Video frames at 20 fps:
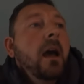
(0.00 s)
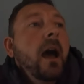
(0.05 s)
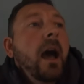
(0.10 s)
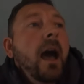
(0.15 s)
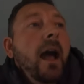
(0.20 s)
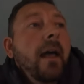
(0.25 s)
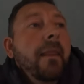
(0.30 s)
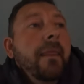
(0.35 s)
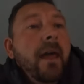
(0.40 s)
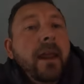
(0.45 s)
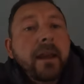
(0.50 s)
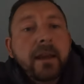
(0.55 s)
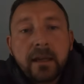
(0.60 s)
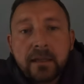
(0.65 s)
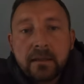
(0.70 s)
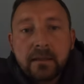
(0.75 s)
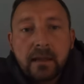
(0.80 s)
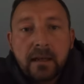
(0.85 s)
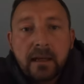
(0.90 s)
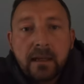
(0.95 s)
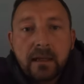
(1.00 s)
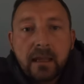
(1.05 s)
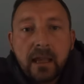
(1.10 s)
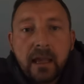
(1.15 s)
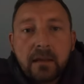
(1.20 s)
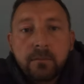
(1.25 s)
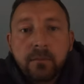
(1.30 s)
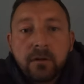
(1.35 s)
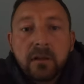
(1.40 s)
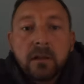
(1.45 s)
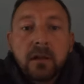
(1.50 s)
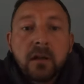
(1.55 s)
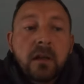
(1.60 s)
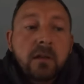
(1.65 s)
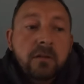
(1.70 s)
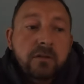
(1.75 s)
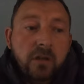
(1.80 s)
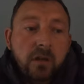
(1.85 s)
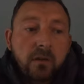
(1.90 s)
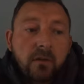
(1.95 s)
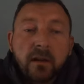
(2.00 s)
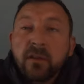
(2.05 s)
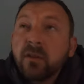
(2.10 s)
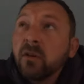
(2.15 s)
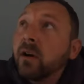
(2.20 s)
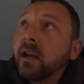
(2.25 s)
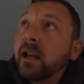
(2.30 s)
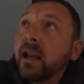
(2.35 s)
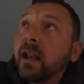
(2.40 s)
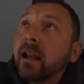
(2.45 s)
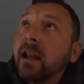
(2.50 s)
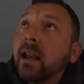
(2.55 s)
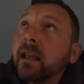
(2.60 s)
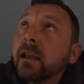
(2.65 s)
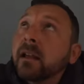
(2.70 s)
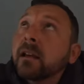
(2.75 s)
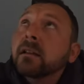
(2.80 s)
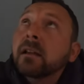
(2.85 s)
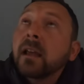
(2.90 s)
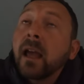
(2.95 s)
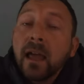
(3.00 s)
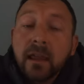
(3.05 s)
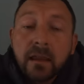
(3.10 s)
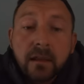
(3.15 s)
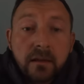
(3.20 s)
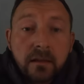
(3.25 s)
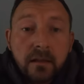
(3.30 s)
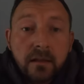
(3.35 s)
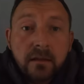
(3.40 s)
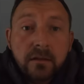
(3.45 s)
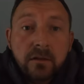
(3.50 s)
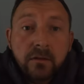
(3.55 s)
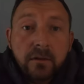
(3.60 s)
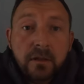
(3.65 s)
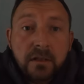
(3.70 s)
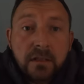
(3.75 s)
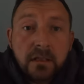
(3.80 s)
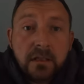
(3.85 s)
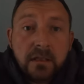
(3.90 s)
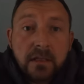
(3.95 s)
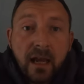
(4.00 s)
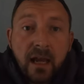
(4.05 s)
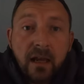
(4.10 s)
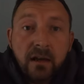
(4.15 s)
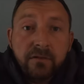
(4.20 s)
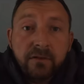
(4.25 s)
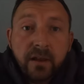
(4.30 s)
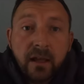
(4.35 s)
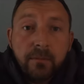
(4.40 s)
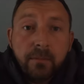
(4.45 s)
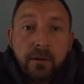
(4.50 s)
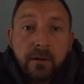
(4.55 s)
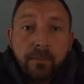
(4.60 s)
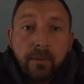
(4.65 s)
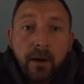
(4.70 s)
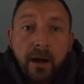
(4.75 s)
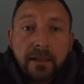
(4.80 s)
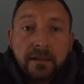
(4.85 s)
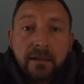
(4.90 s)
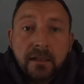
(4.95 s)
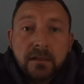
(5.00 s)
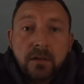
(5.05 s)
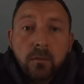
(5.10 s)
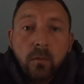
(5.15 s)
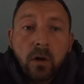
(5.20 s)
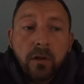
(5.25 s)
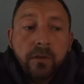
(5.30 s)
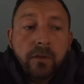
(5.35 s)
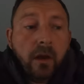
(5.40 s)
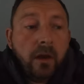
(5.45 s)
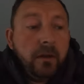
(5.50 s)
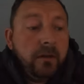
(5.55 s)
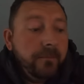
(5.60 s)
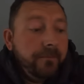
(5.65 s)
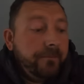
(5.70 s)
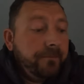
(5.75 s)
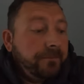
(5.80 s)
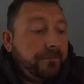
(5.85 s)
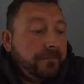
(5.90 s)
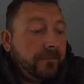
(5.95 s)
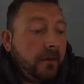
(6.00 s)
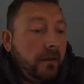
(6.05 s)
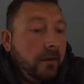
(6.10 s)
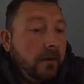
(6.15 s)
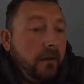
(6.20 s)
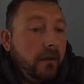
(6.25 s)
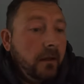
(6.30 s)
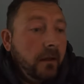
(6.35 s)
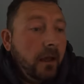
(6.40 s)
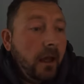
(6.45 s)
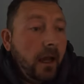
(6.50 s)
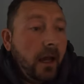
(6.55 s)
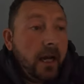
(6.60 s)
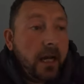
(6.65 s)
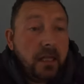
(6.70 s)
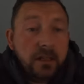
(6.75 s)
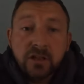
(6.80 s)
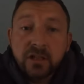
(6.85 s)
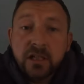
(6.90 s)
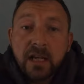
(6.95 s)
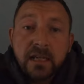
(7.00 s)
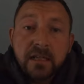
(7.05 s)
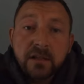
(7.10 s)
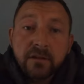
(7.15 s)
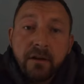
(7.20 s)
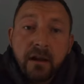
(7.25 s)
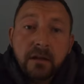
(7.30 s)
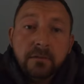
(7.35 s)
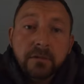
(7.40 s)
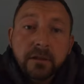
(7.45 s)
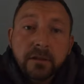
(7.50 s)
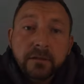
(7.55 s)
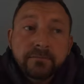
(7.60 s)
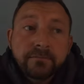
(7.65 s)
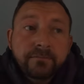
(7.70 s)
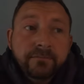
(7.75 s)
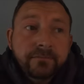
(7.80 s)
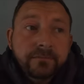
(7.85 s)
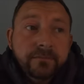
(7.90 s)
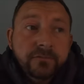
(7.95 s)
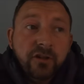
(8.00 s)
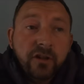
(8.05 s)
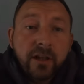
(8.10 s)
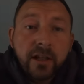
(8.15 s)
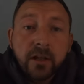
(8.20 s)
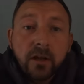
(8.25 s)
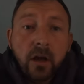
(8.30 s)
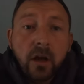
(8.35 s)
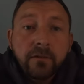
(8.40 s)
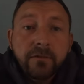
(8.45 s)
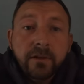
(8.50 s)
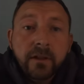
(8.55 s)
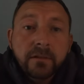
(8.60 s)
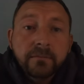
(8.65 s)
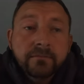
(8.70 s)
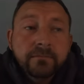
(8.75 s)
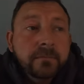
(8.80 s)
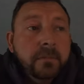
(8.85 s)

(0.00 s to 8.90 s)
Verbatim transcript: and then an interlink cable. So I thought I'd let Leighton get, do this himself, get a bit of practice and whatnot. And I'll just laze around, drinking coffee.